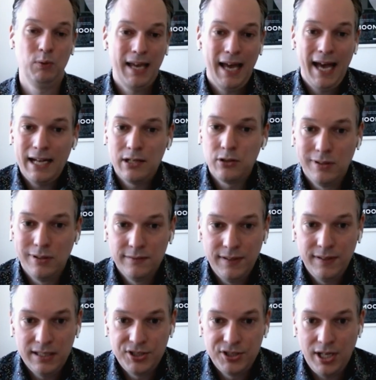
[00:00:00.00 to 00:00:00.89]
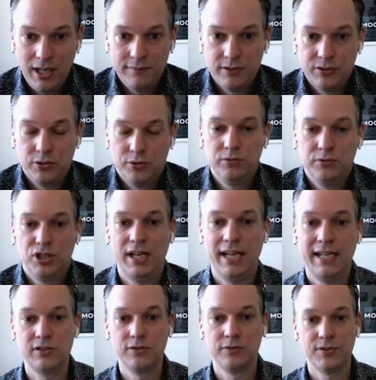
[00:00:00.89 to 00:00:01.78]
We had all of our Java tool
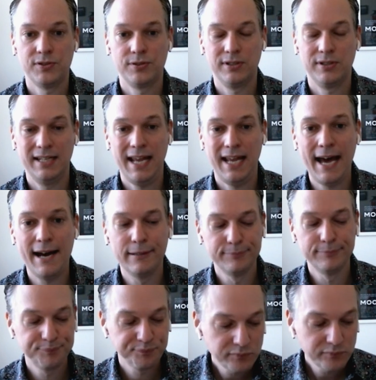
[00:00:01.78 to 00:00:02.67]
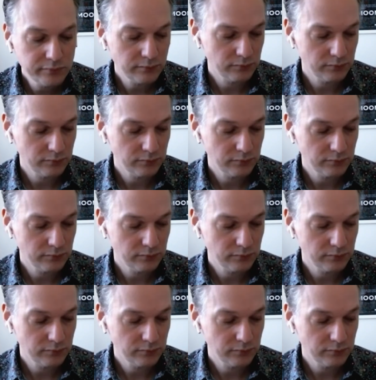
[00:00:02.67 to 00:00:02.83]
chains all sorted out.